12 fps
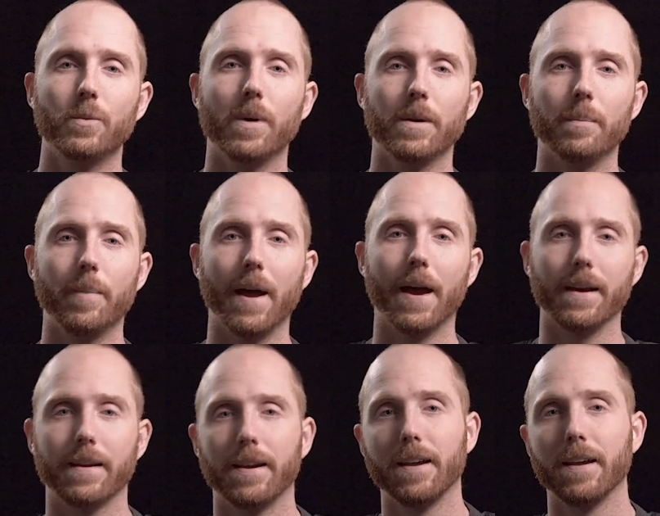Welcome
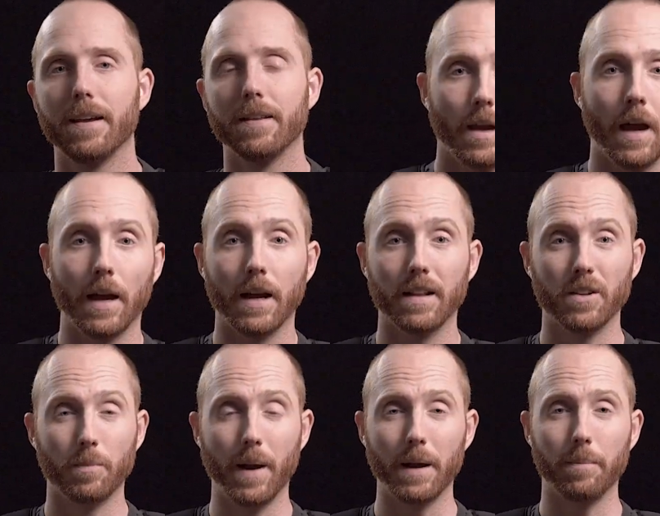back. I got
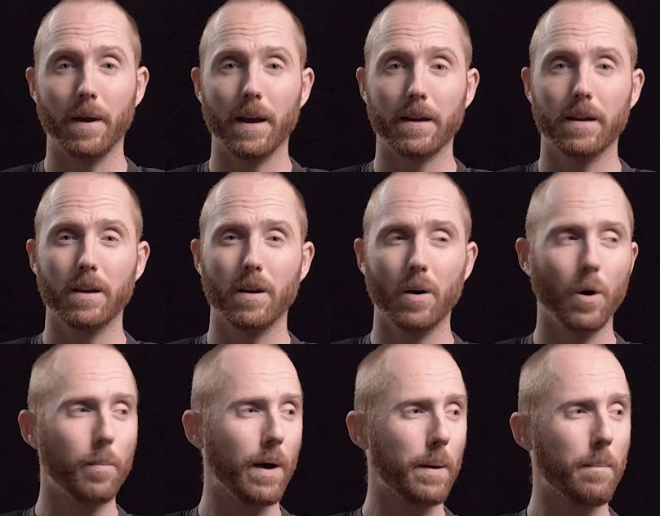this backpack,
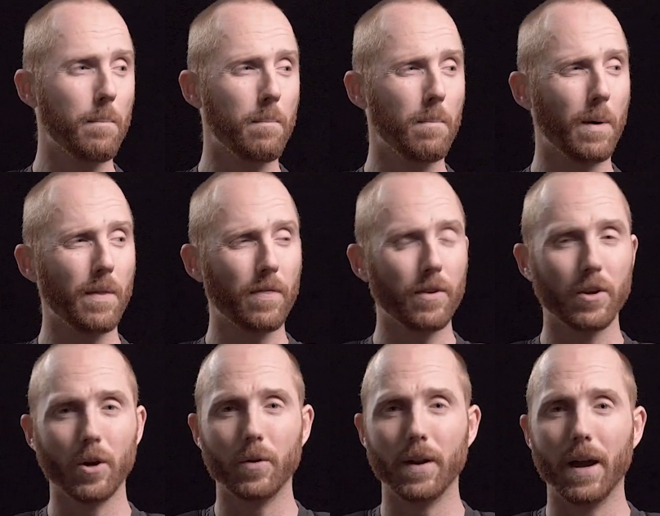about a month
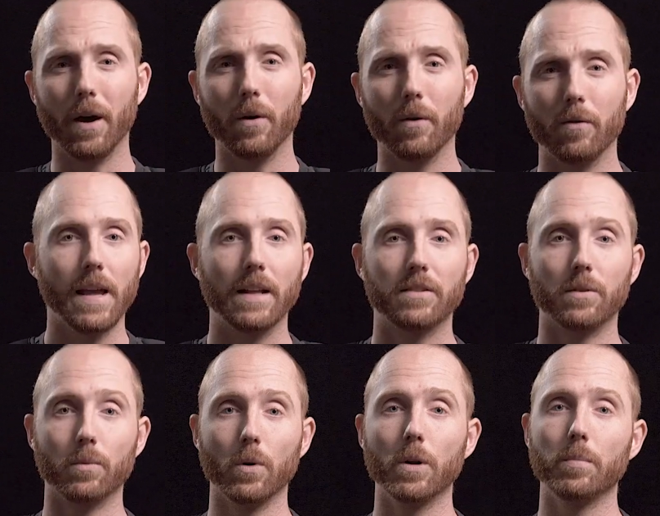ago now. It's
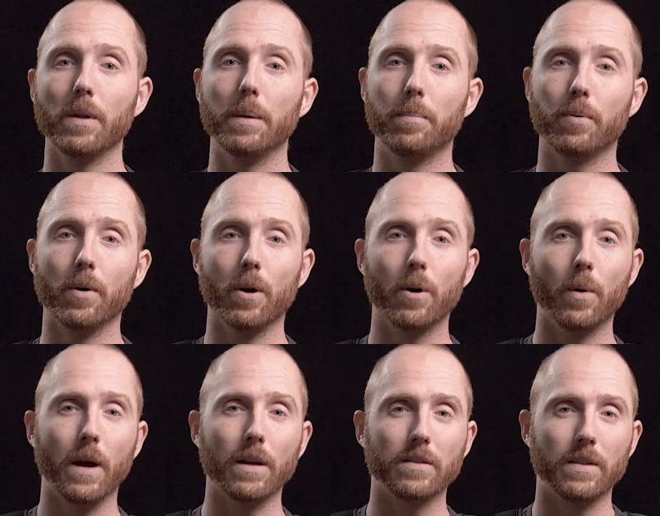the Rollerblade Pro
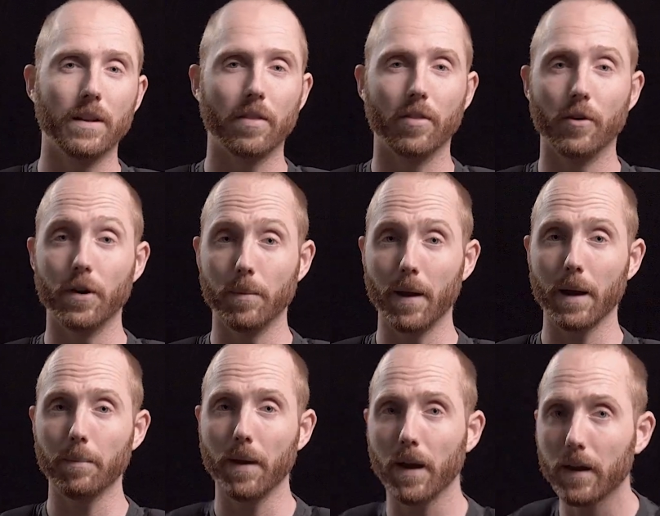LT 30
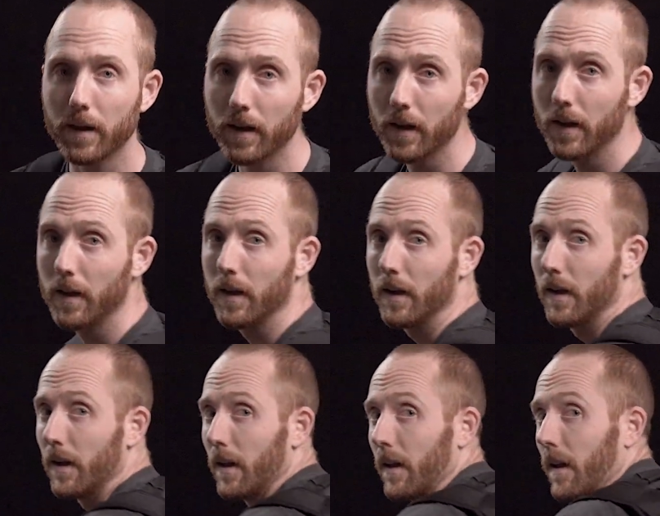backpack,
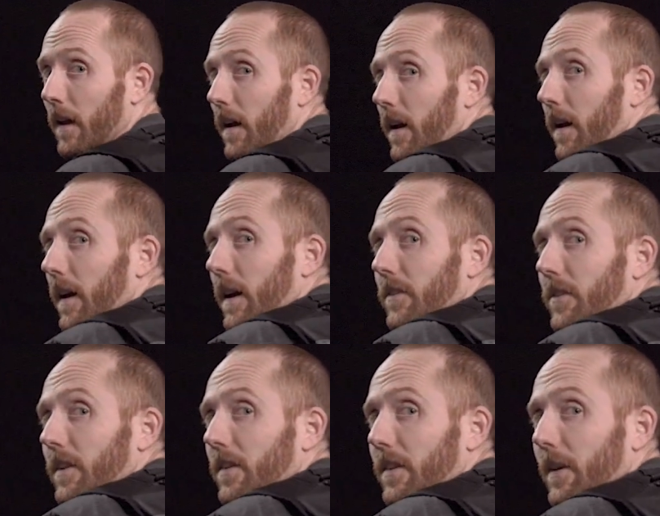as you
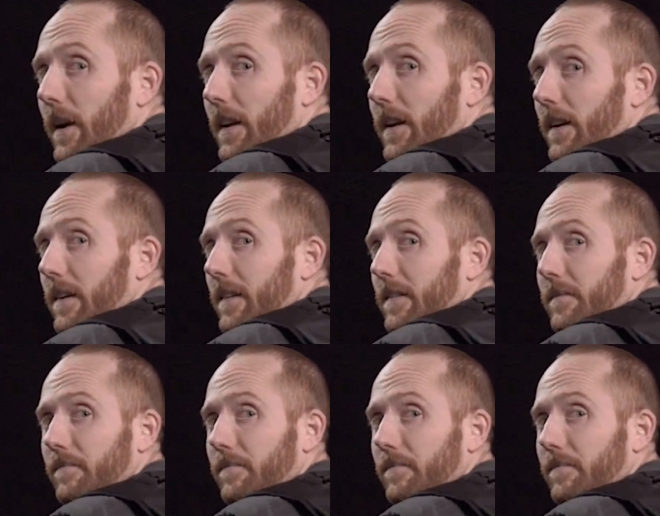can see right here.